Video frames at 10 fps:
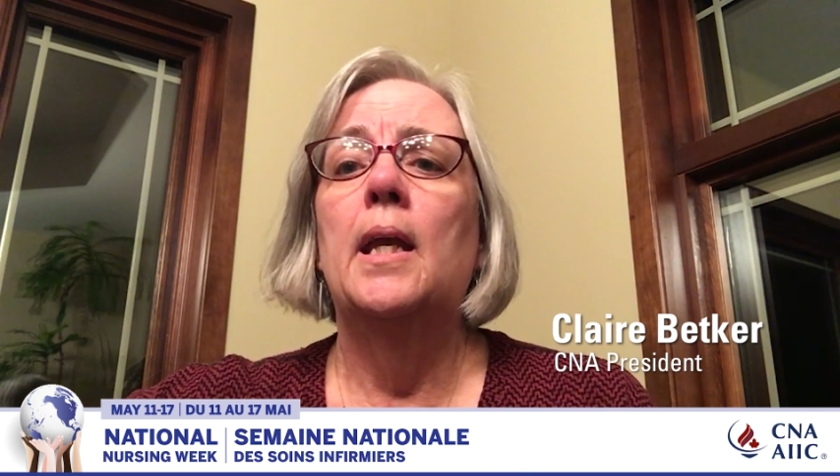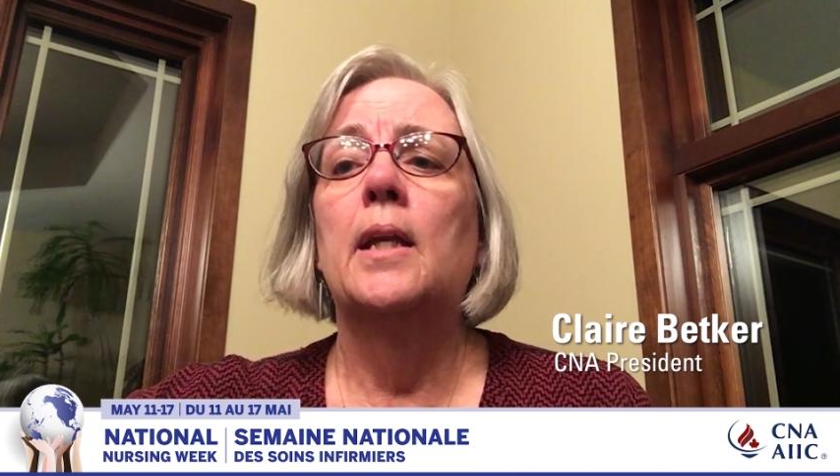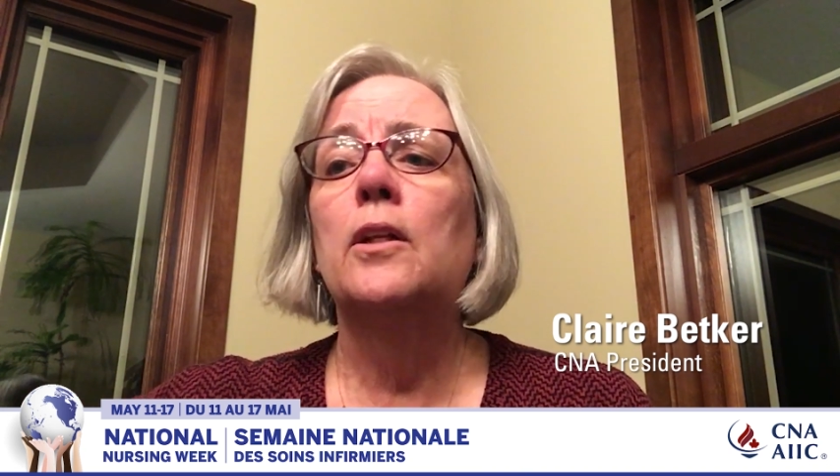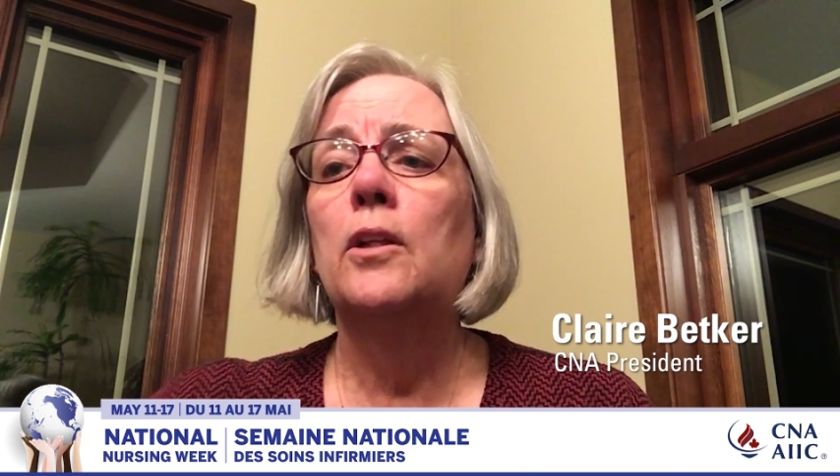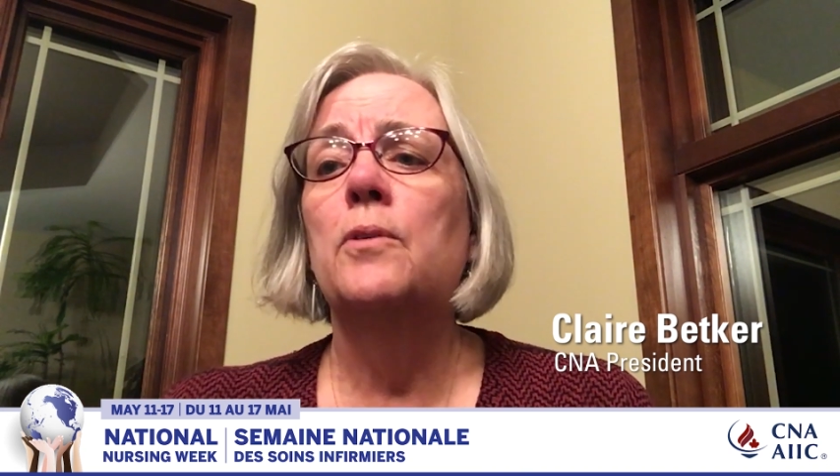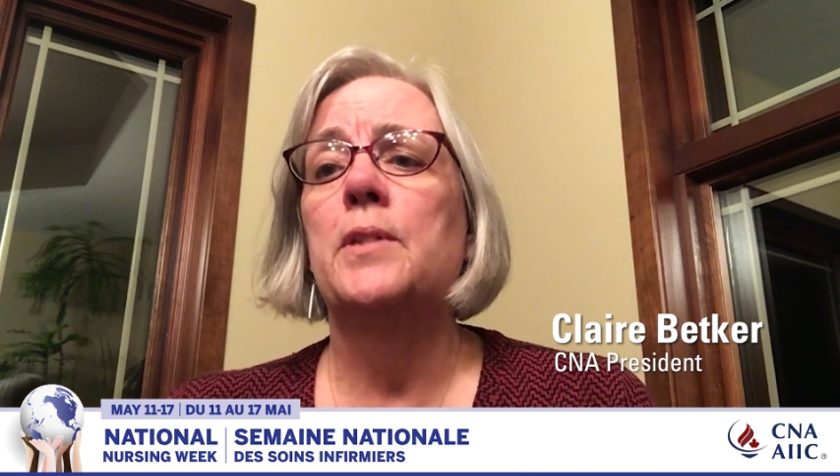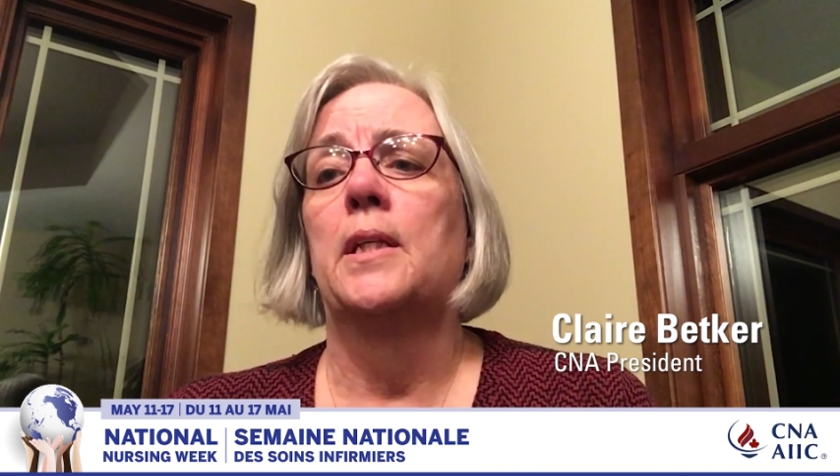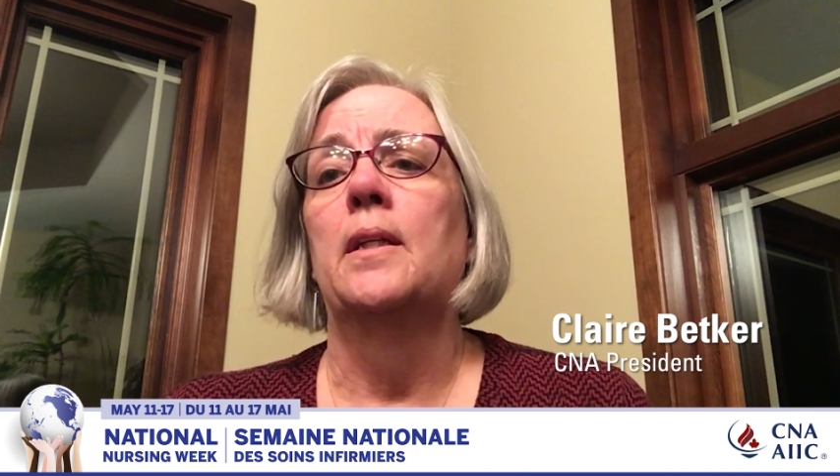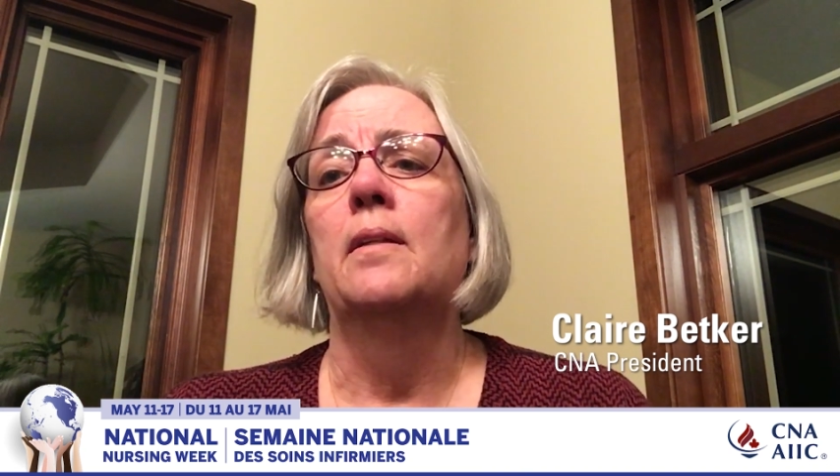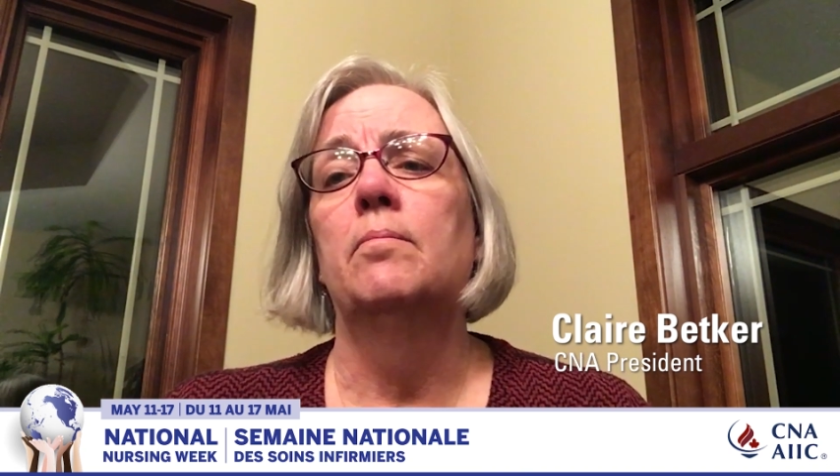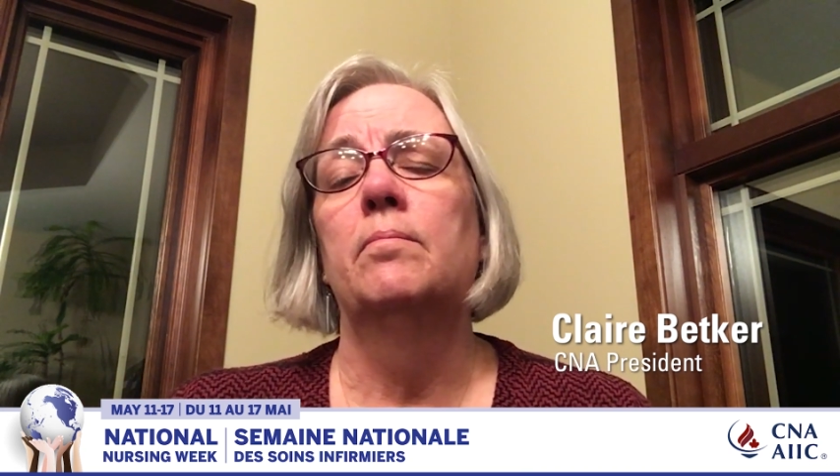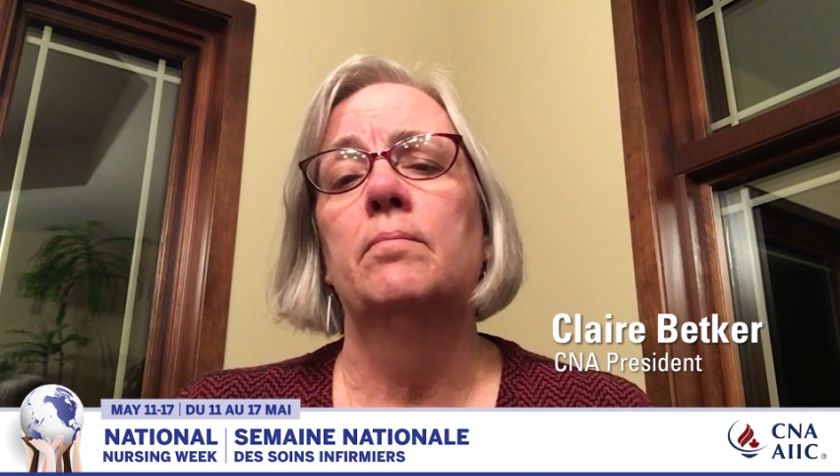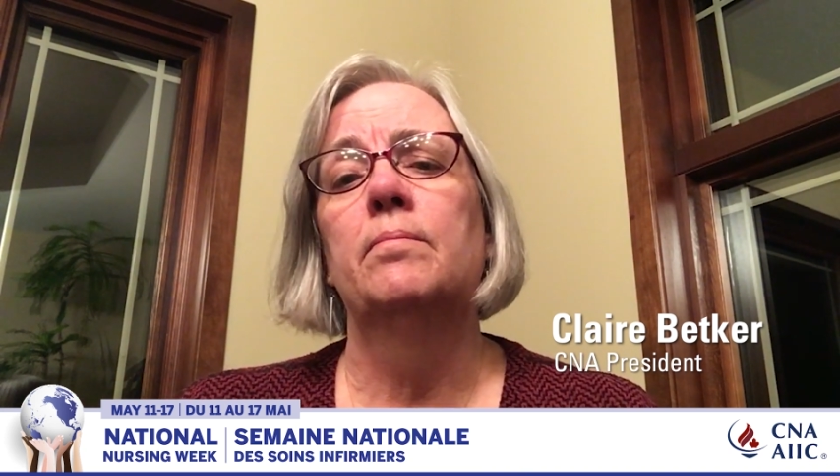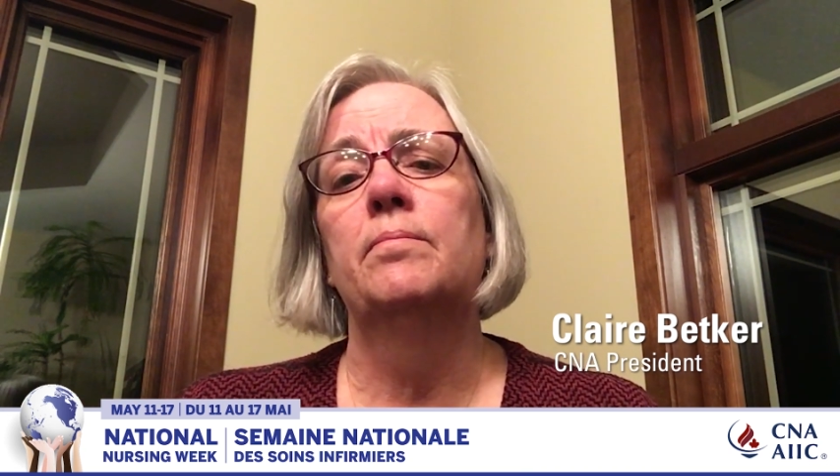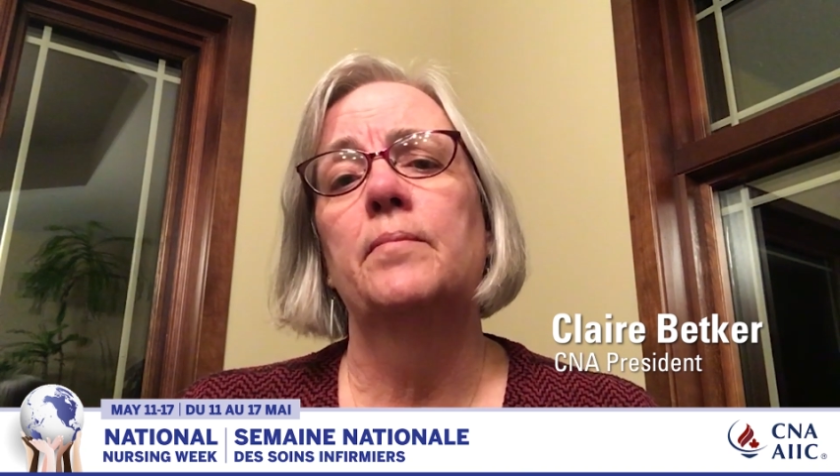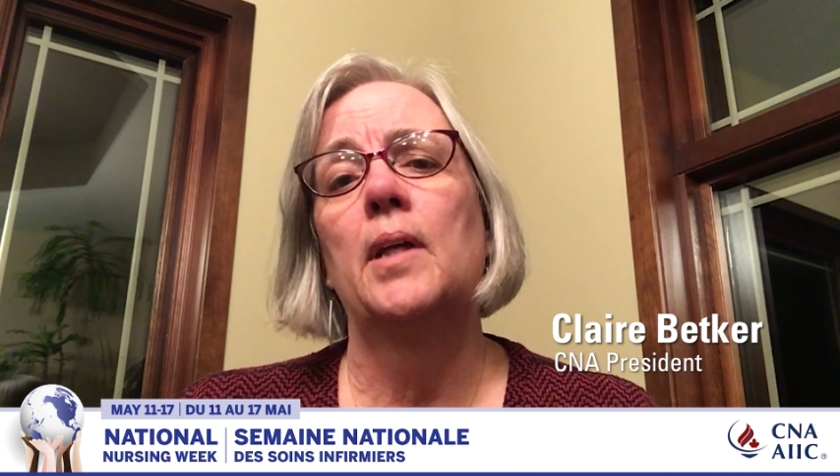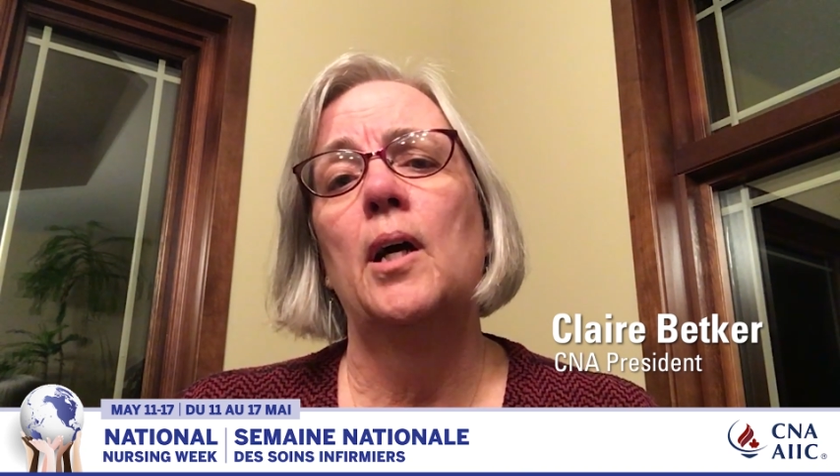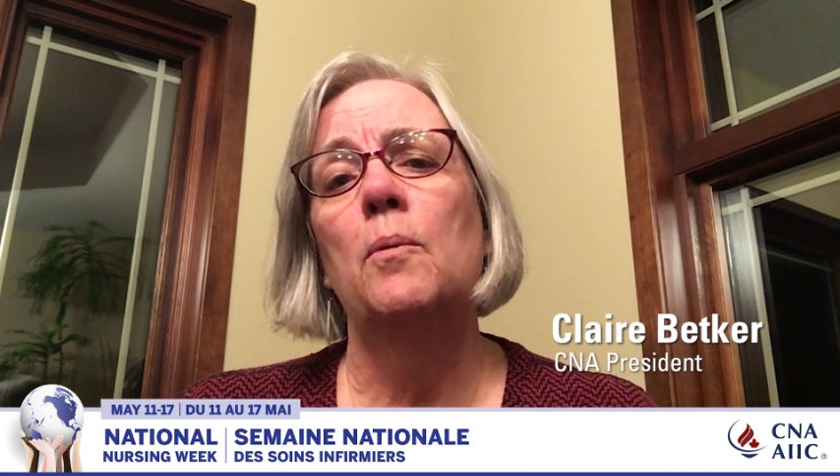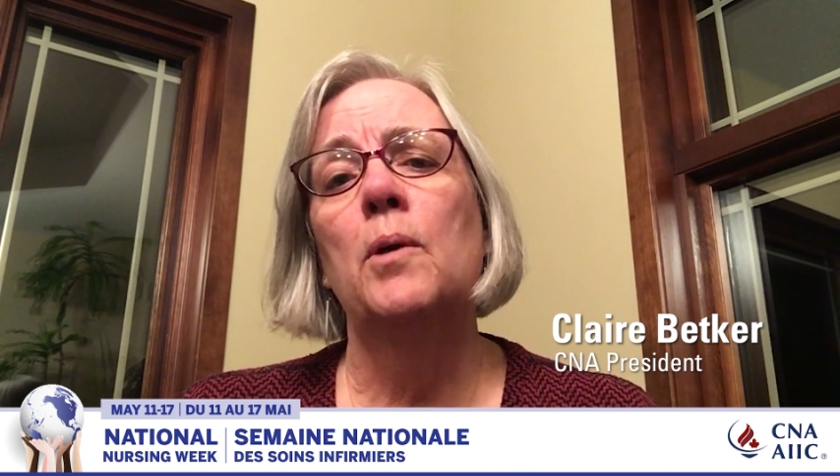In closing, I